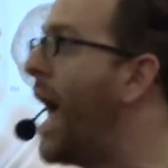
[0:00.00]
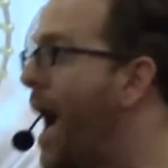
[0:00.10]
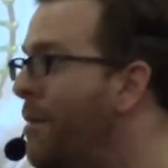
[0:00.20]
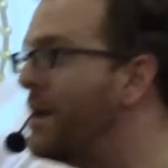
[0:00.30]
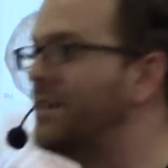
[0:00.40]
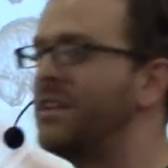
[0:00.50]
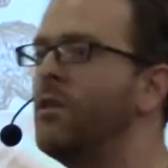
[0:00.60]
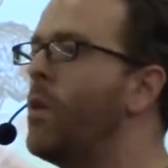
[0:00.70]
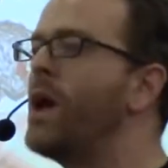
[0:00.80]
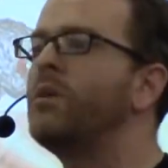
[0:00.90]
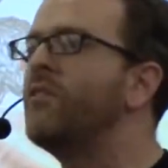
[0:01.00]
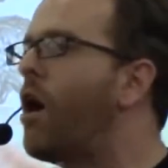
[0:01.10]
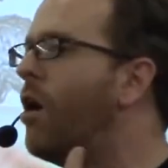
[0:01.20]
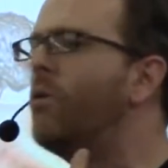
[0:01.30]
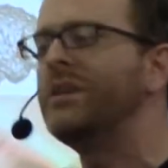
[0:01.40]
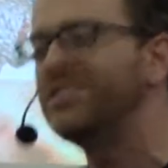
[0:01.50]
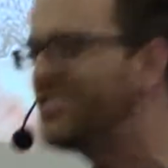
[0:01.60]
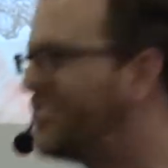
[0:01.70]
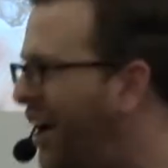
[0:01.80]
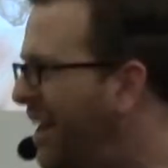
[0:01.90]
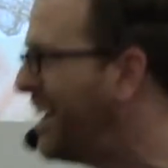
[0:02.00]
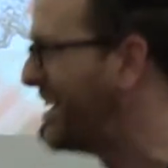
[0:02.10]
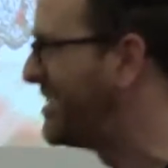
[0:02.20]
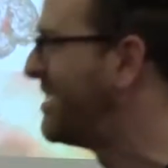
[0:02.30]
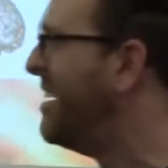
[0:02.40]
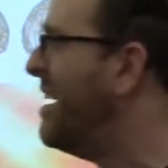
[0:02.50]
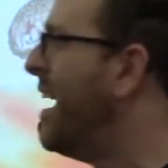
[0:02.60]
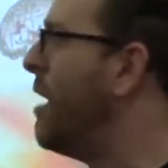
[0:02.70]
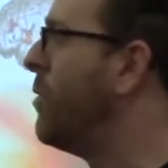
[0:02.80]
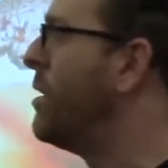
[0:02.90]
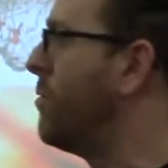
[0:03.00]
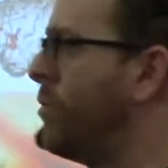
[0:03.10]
habits and the way we've always done it. And we